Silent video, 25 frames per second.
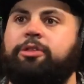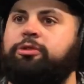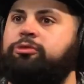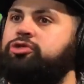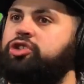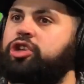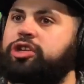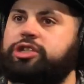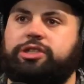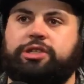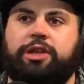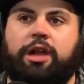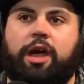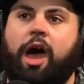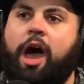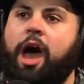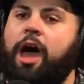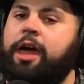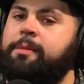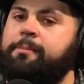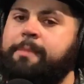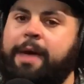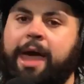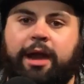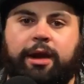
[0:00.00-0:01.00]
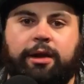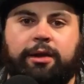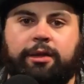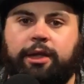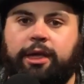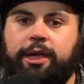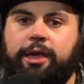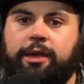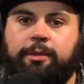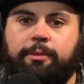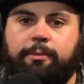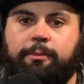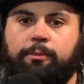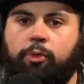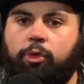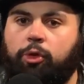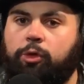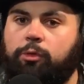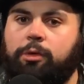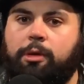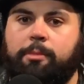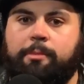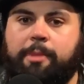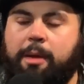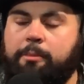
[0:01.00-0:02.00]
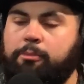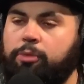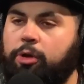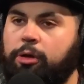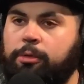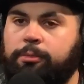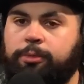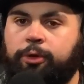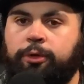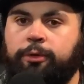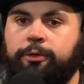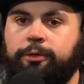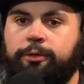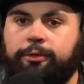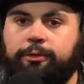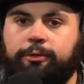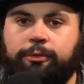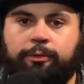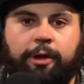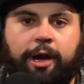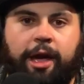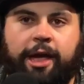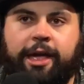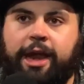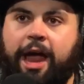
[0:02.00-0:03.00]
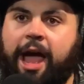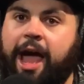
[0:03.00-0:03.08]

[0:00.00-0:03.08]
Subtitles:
just automatically more rememberable, right?